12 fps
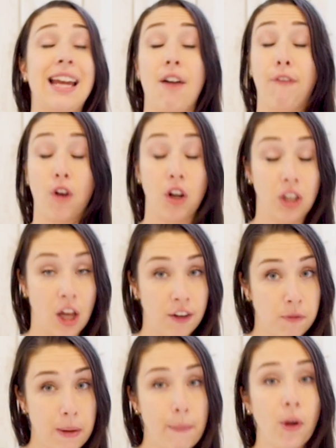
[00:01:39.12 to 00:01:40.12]
for a lot
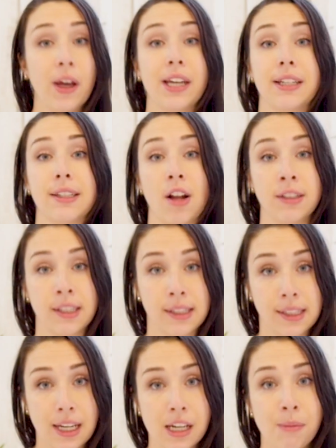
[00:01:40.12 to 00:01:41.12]
of people, it is not
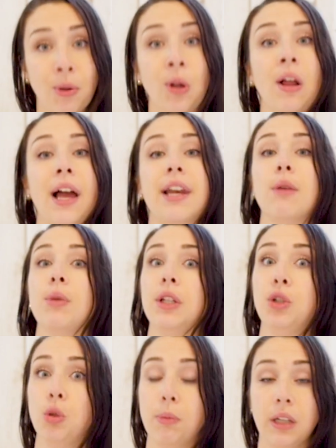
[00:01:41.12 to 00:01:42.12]
sustainable, and I
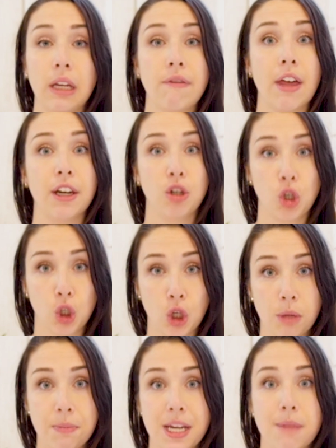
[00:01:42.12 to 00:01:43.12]
really do believe that it
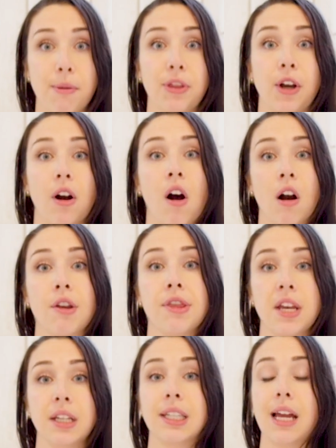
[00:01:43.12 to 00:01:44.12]
should be, but there are
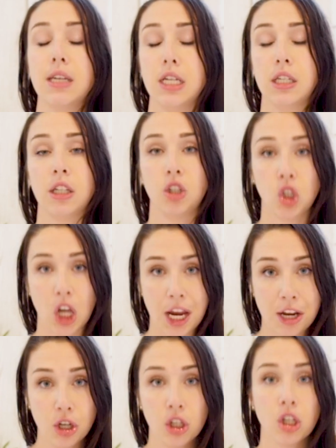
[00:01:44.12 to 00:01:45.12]
things that need to
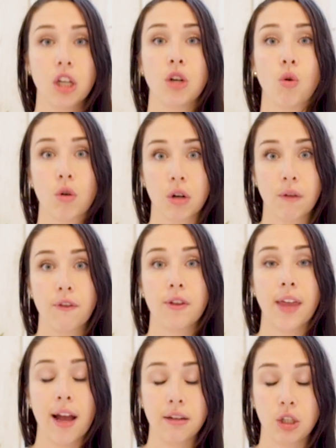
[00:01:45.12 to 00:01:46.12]
change in order for
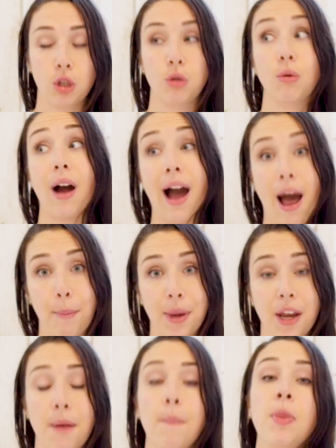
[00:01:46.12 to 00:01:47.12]
that to
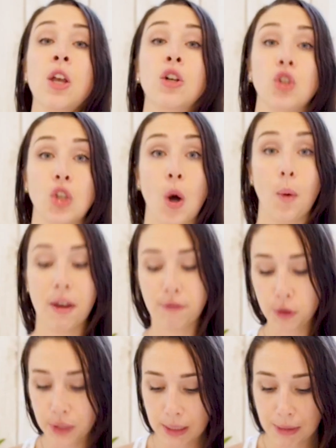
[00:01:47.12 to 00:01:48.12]
happen. So if
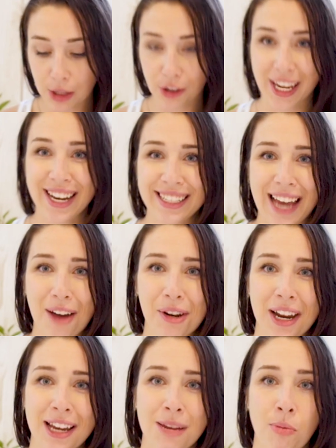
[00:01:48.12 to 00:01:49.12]
you see me looking down
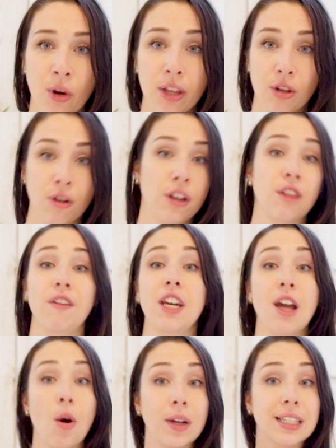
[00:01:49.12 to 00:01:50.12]
at any point during the
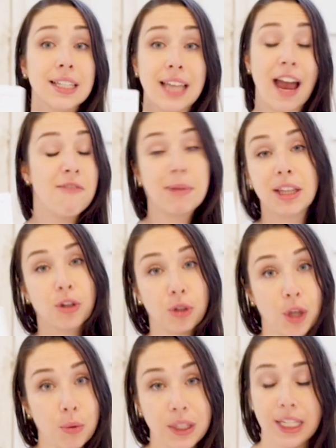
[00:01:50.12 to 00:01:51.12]
video, it's because I have my little
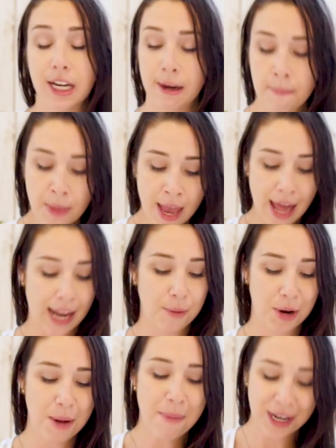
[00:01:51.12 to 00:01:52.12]
notes here, and I
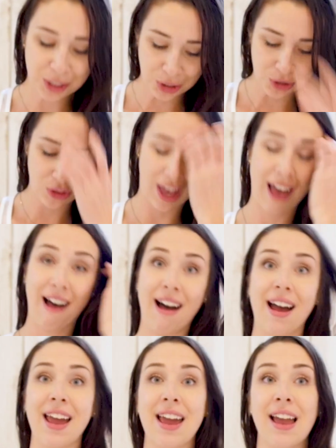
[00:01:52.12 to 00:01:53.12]
want to make sure that
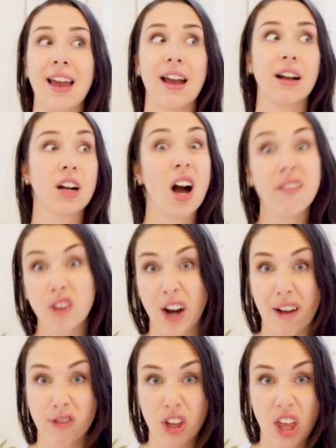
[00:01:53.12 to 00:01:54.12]
I cover
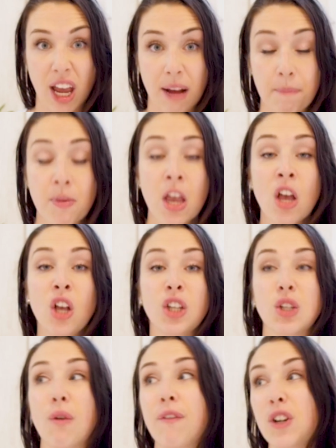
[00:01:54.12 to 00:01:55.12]
everything.
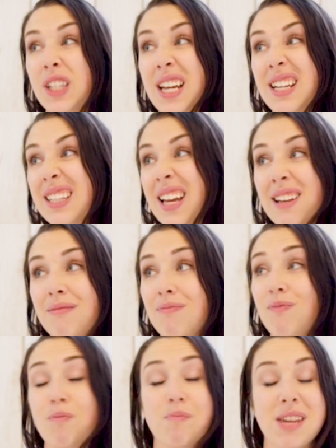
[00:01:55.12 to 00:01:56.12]
So first thing is
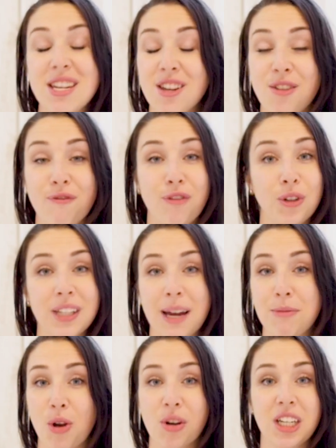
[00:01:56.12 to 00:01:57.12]
that being a
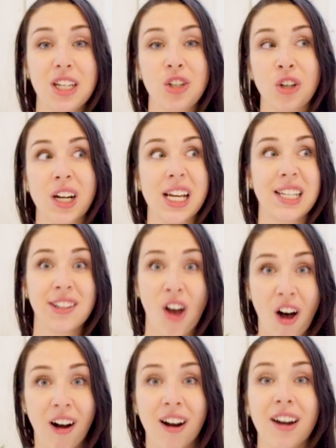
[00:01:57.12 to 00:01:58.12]
full-time yoga teacher is
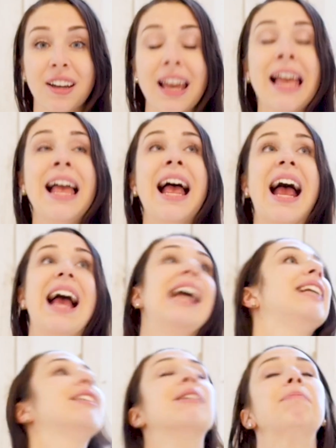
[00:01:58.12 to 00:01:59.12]
hard,
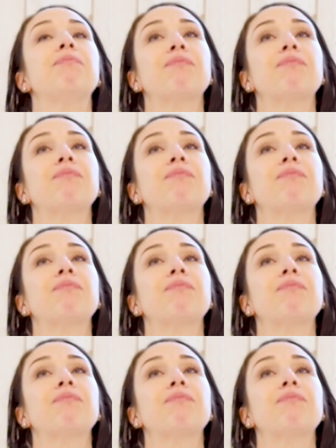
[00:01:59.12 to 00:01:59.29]
and